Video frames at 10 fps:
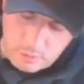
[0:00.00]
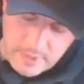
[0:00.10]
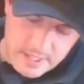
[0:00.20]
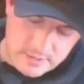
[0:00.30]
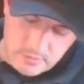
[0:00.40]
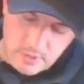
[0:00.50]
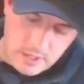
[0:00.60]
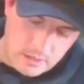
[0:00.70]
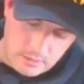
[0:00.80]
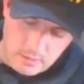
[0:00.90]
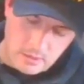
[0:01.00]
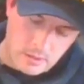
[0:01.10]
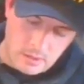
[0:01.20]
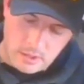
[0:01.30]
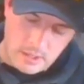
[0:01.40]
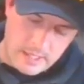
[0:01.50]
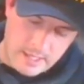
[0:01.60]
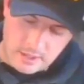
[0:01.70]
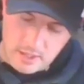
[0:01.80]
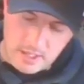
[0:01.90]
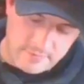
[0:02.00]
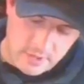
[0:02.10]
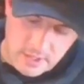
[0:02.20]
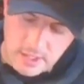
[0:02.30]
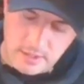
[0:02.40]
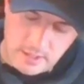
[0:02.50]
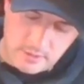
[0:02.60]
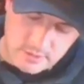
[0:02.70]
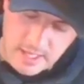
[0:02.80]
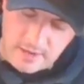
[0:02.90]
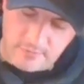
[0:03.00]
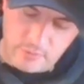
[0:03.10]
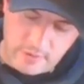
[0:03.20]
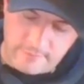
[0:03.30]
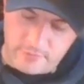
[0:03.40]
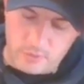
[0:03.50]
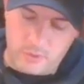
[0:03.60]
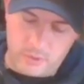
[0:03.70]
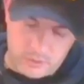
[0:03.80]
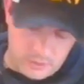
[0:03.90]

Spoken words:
passed away. He had a coffee can that was halfway full